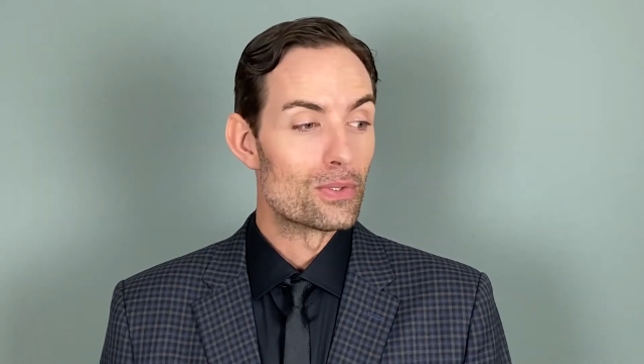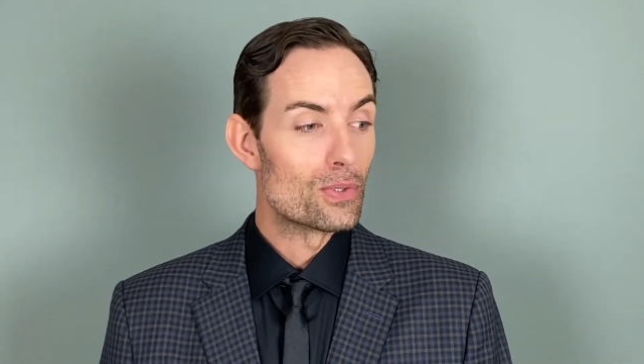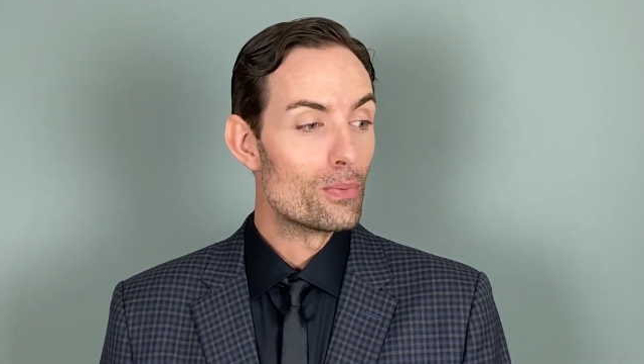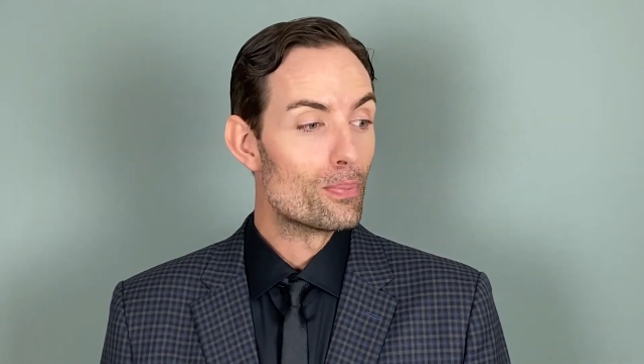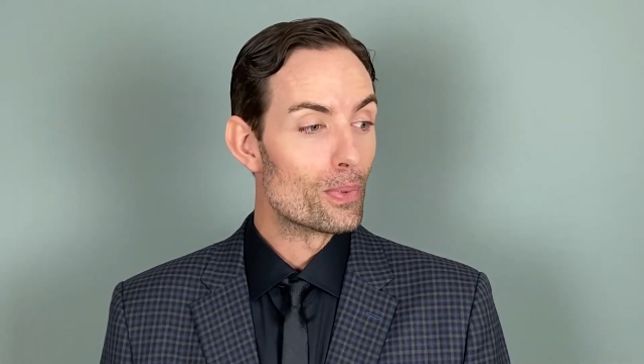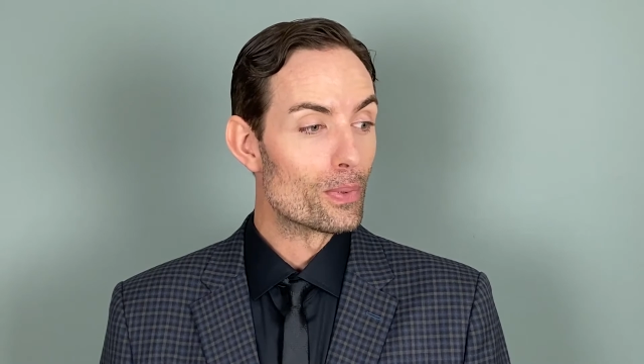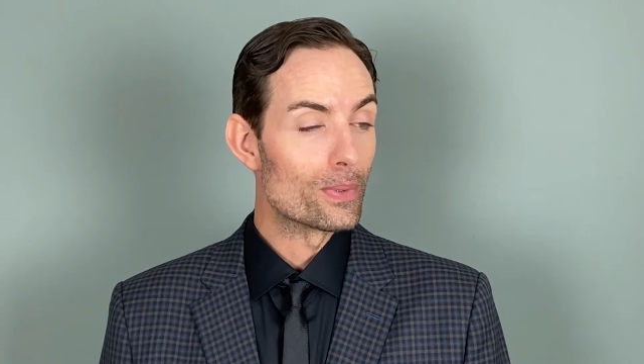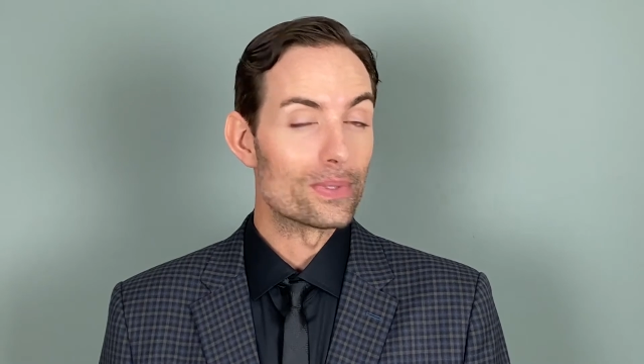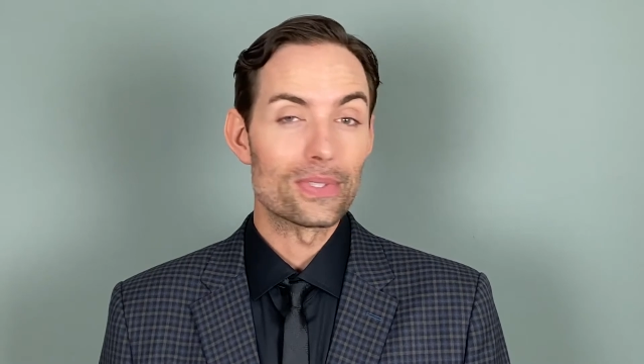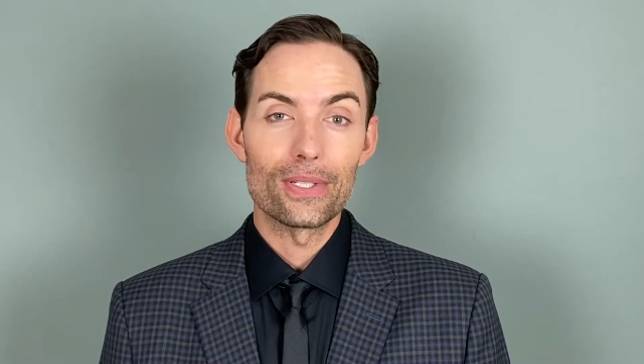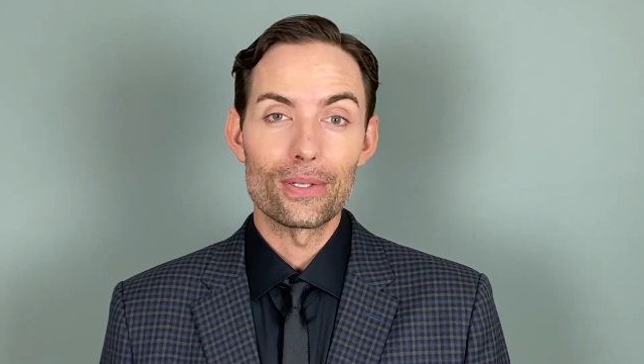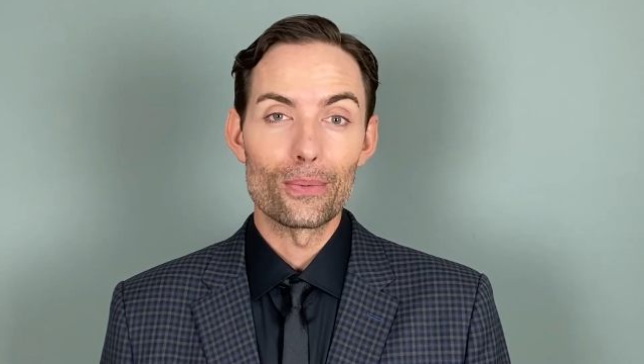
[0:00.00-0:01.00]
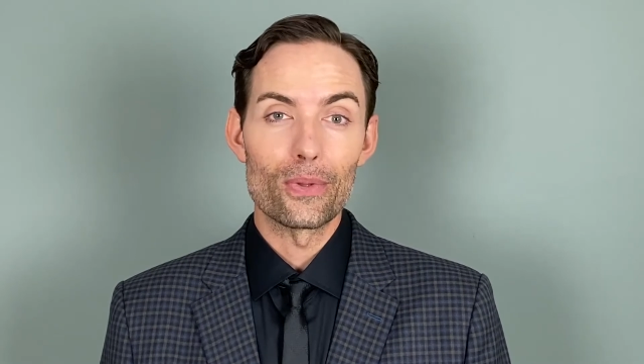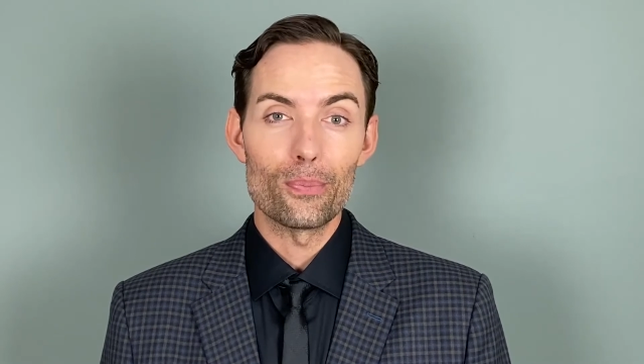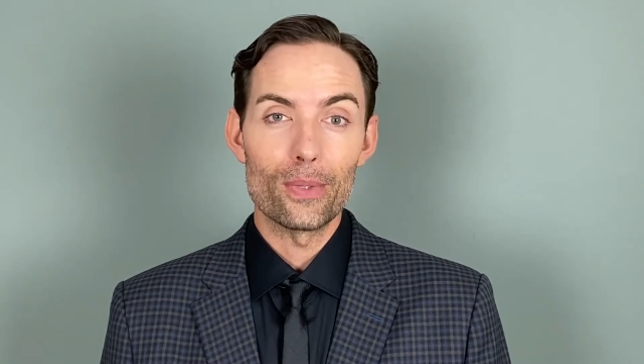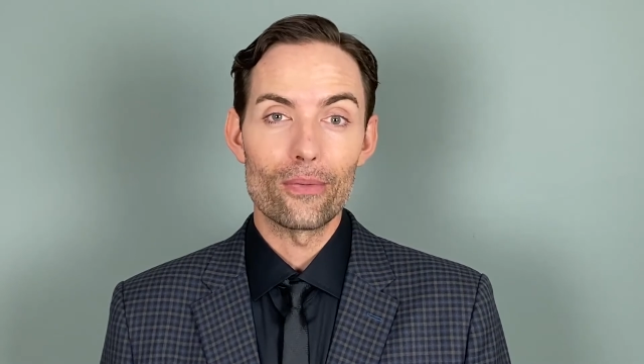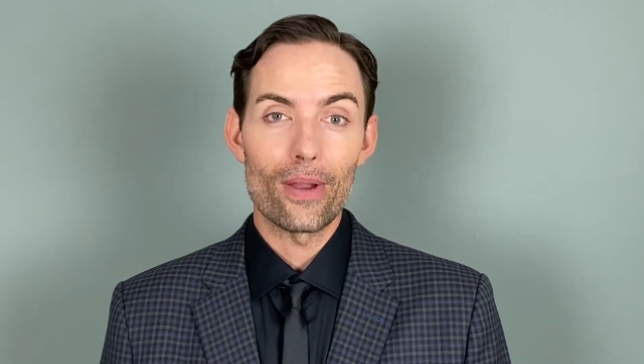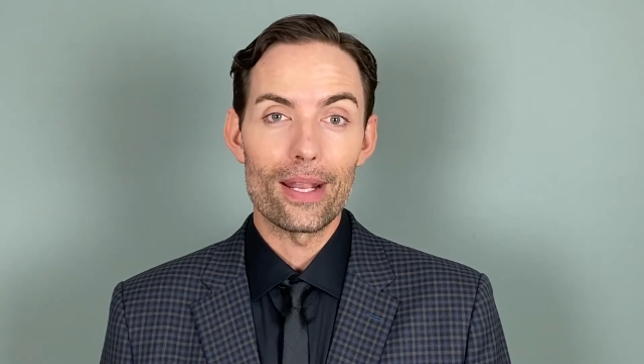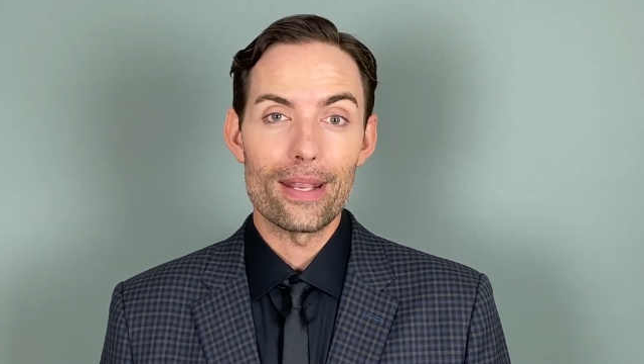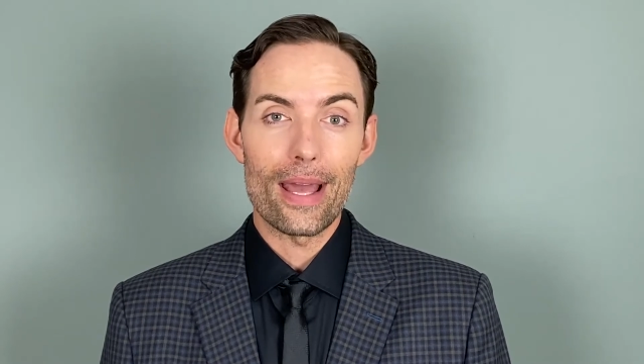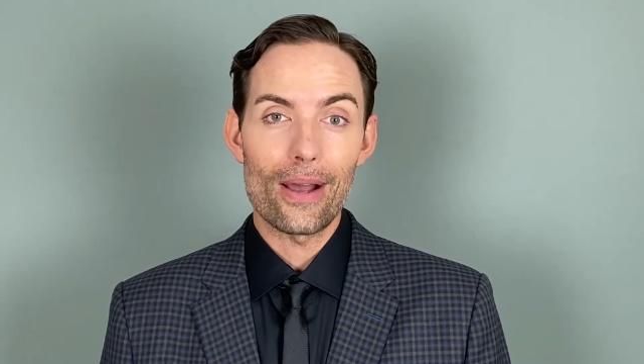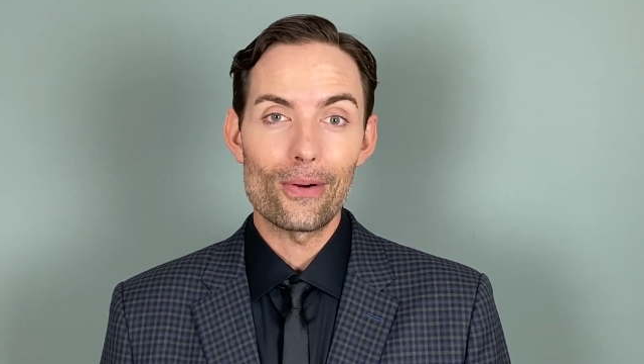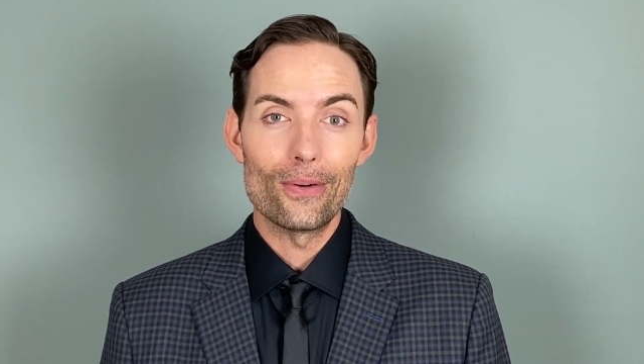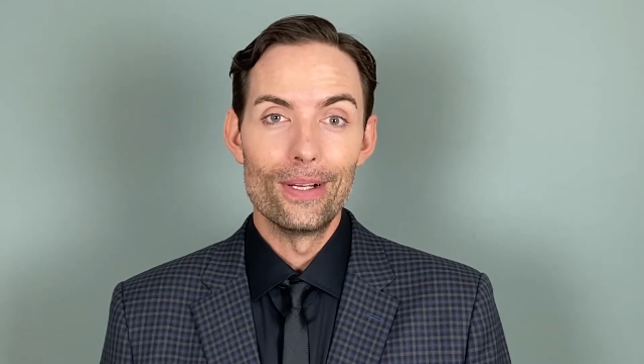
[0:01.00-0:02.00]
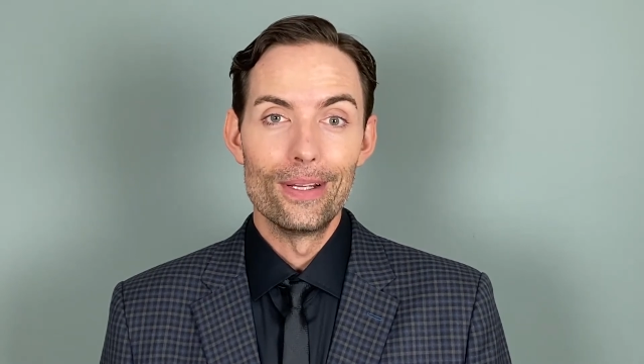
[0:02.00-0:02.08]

two poodles here with me right now,